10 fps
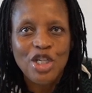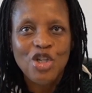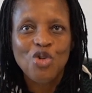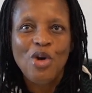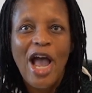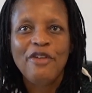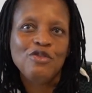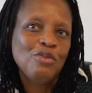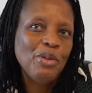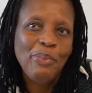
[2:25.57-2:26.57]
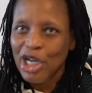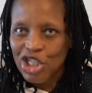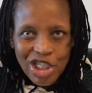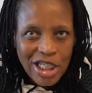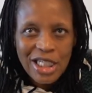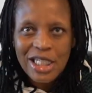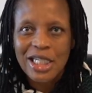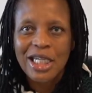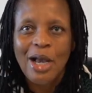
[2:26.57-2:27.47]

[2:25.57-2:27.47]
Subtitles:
You have to be passionate